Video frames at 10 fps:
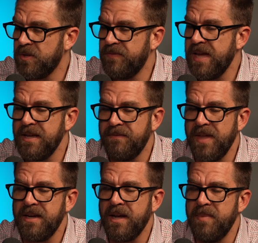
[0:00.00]
So if
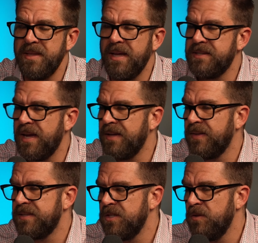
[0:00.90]
they come in, they say, hey,
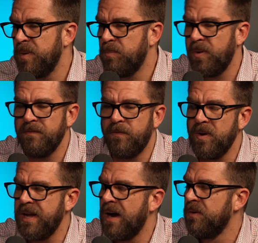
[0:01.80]
listen, you've been putting
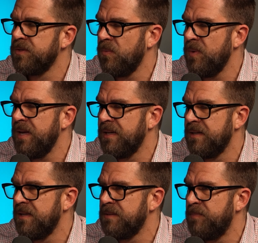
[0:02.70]
40 hours a week into
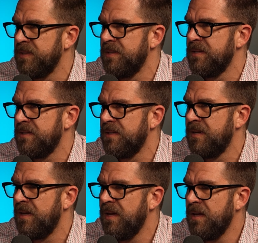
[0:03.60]
this business.
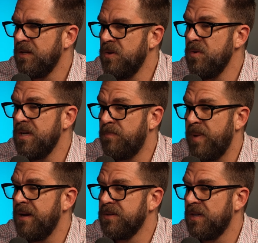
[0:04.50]
You need to
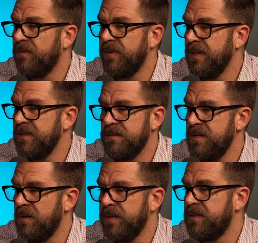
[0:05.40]
pay yourself at least,
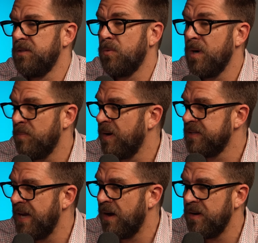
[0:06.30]
let's say $20
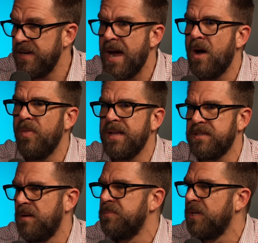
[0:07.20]
an hour. And now that's
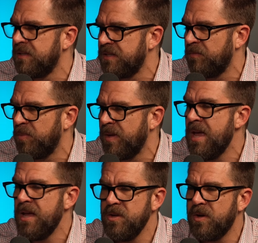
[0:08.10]
subject to self-employment.
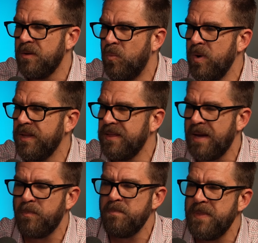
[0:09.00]
You could really,
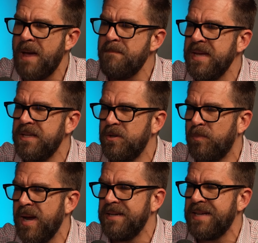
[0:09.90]
that means you're
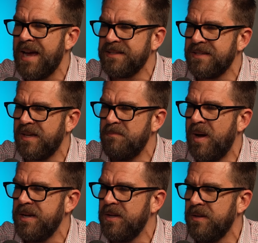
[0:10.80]
paying taxes on
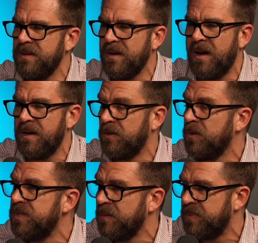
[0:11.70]
money on a
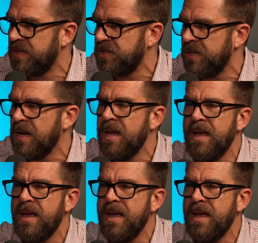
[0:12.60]
losing position.